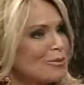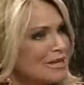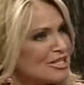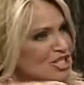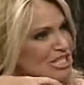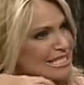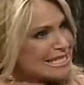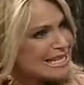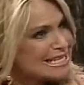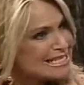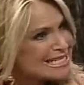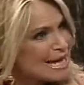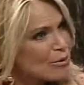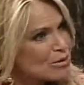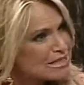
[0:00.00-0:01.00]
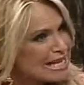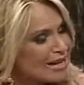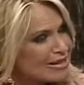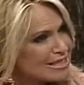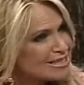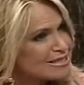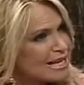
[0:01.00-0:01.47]
but just things that were
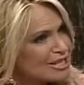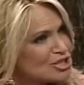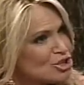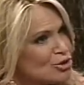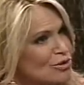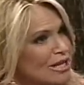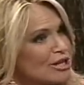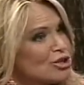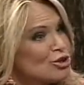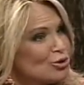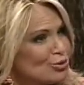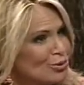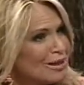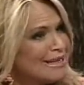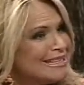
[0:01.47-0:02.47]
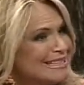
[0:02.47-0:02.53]
down inside you that you,